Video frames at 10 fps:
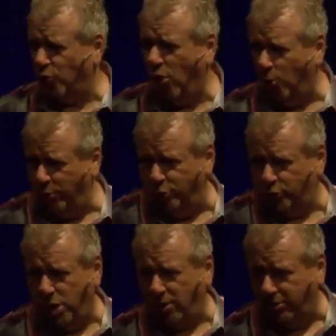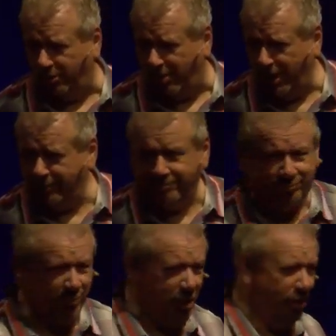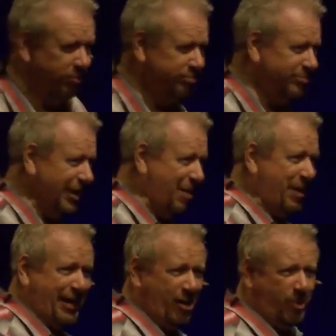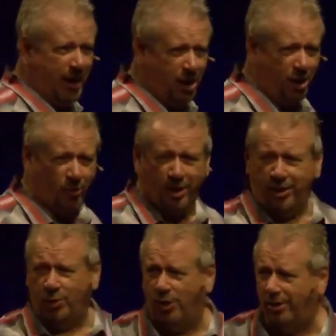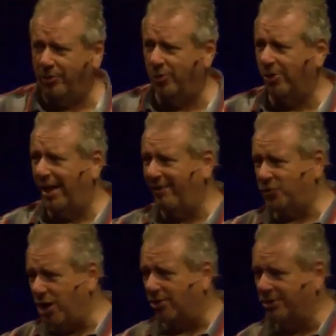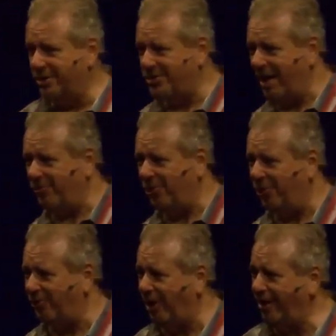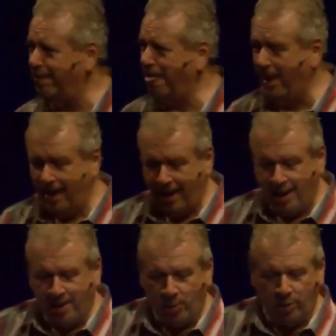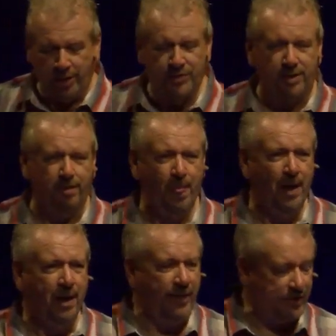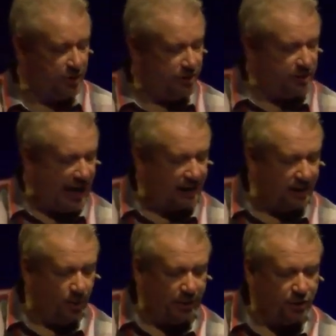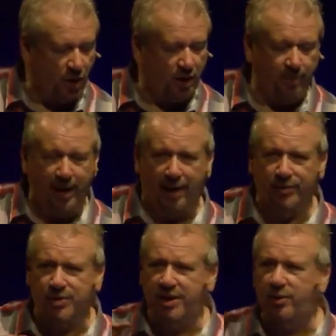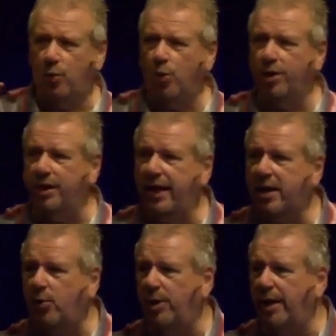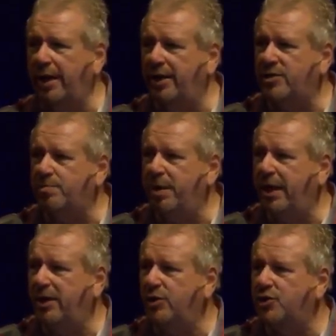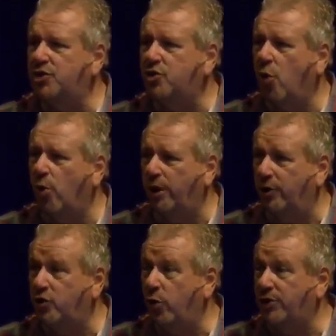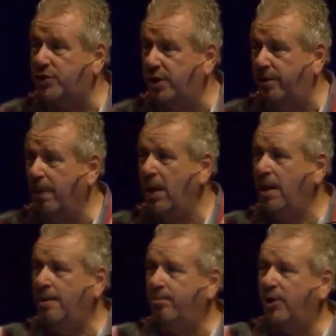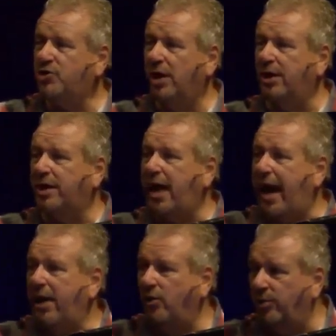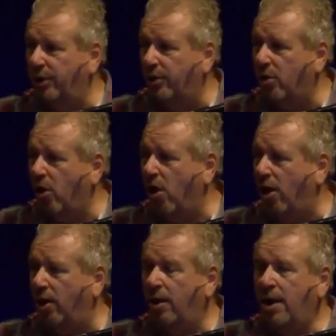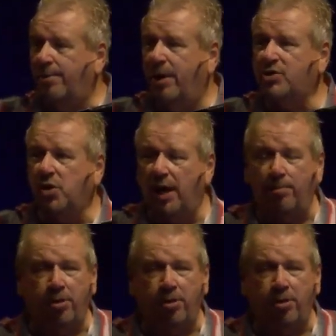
wrong with your chocolate, right? You know, I'm making everybody hungry, and you're going to have chocolate this afternoon, right? Listen, that's exactly what he's talking about. See, the word iniquity is being distorted, twisted, much like a candle in a car, much like